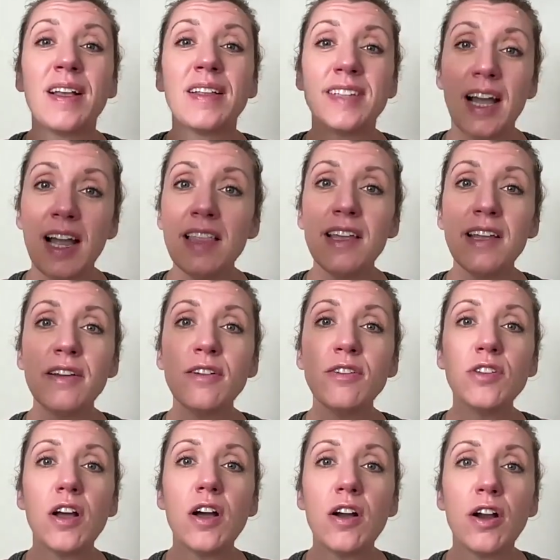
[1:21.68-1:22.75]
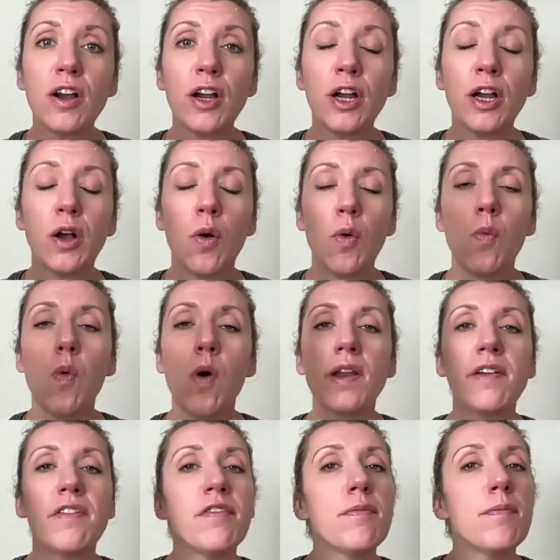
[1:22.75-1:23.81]
Dilators are one
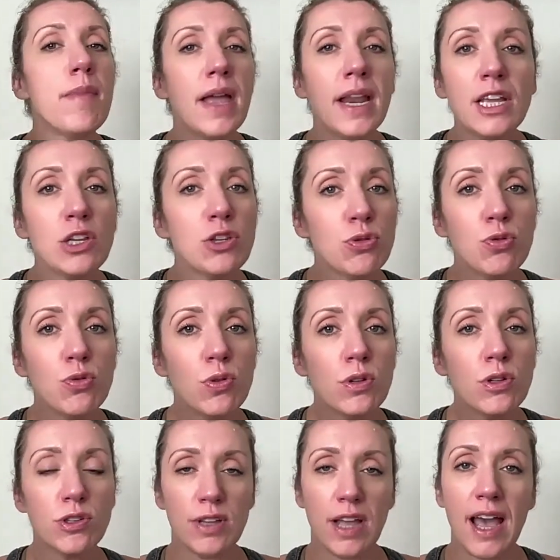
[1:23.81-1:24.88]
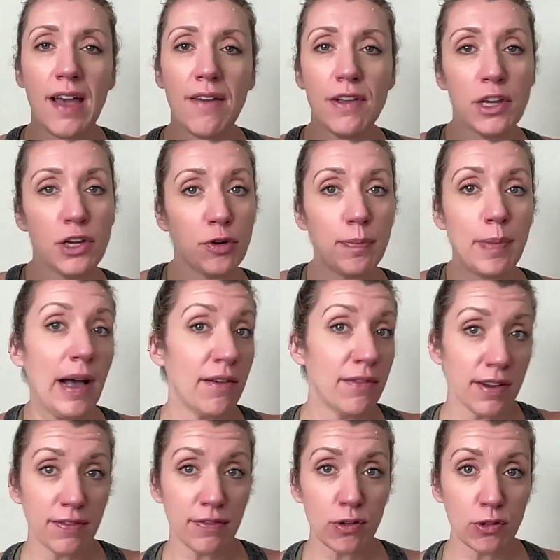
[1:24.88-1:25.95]
of many tools to have in your
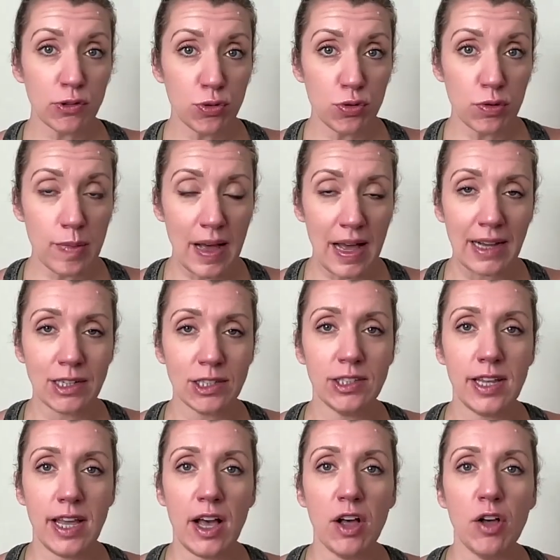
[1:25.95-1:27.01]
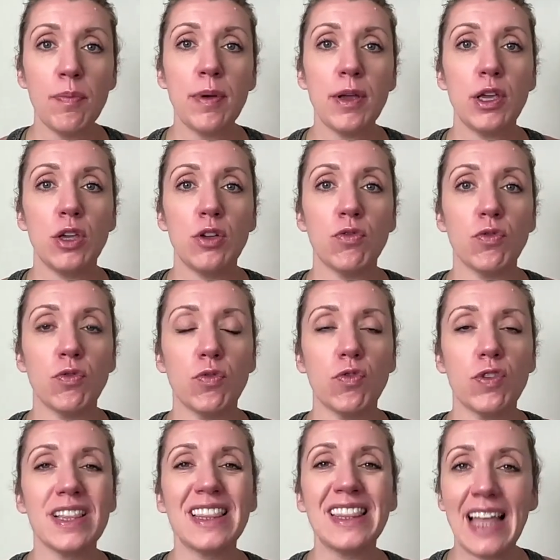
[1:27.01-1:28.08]
pelvic floor toolbox to help
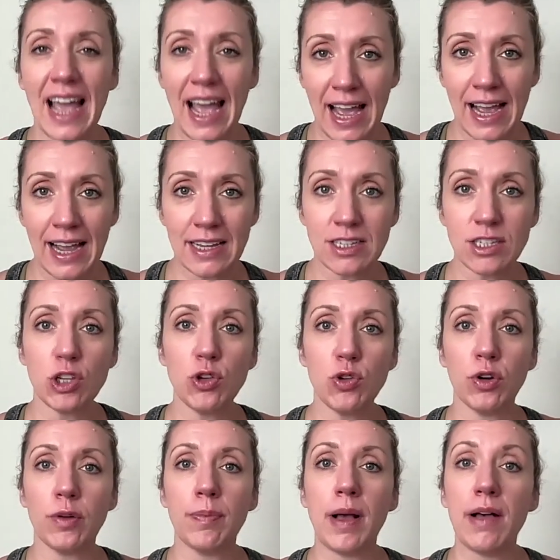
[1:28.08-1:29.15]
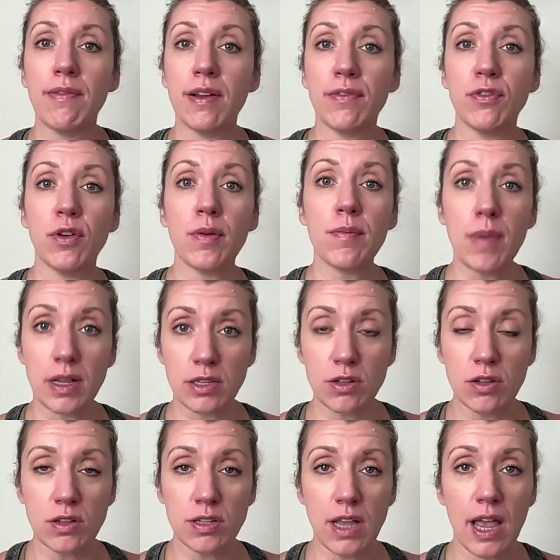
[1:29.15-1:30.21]
relax your pelvic floor
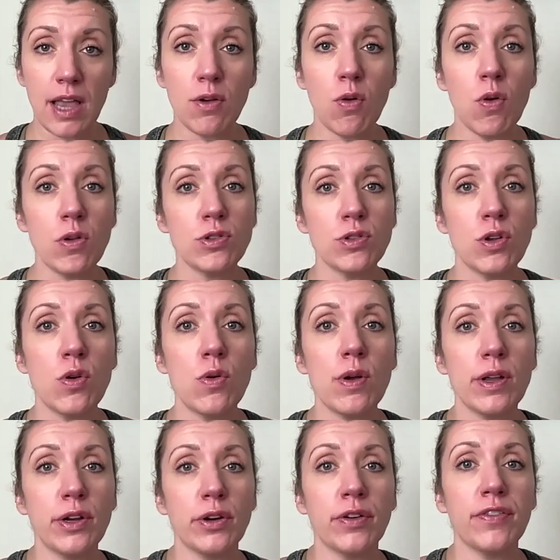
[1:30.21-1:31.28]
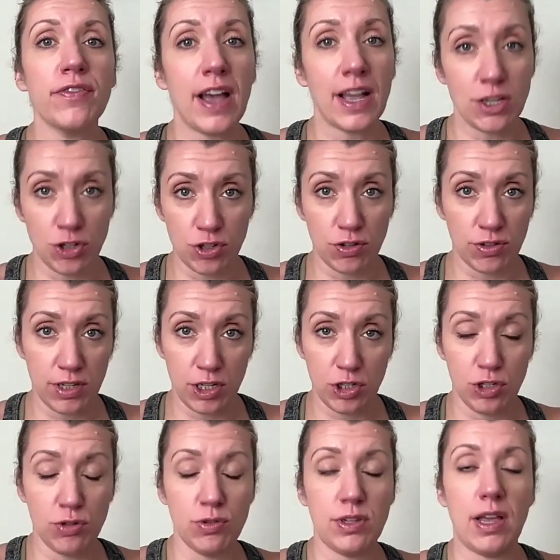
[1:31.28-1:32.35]
muscles and also your vaginal
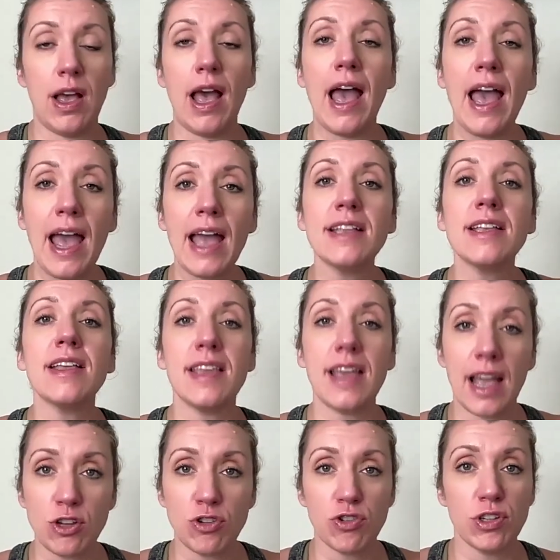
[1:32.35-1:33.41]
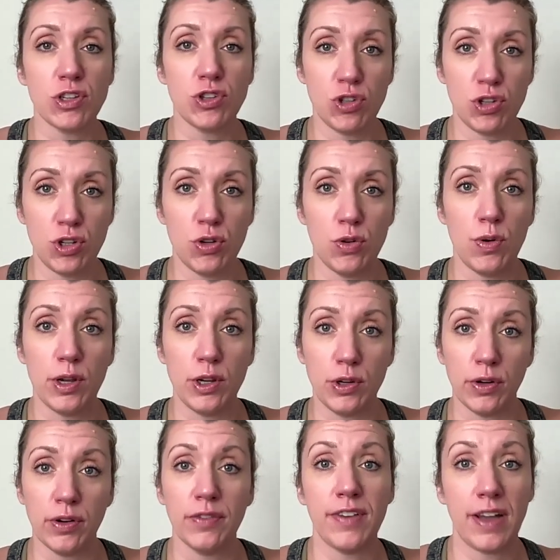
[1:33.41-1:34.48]
tissues and the entrance to
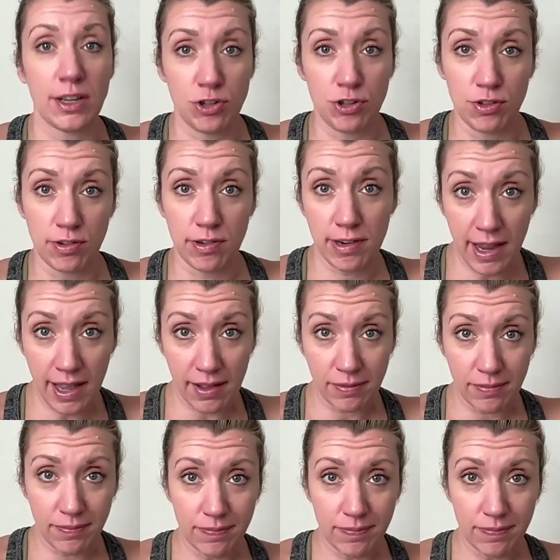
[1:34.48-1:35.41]
your vaginal canal.